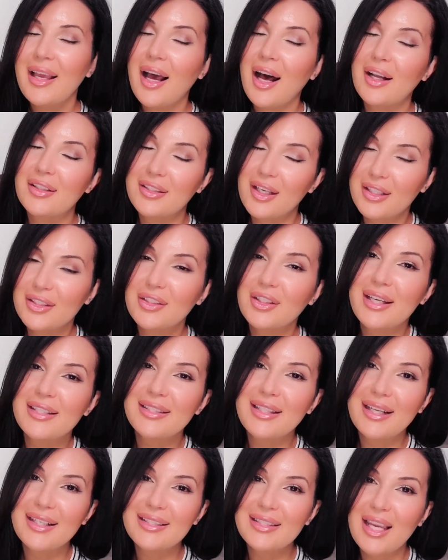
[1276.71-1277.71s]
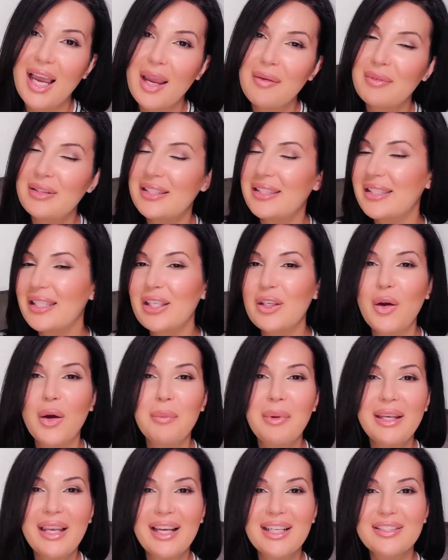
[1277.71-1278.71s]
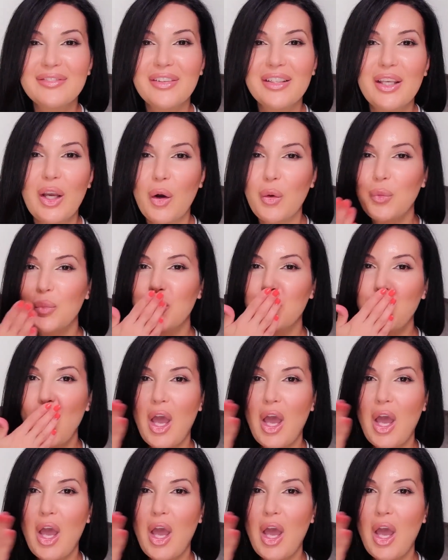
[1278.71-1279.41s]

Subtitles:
I'll talk to you guys next time and see you on my next video.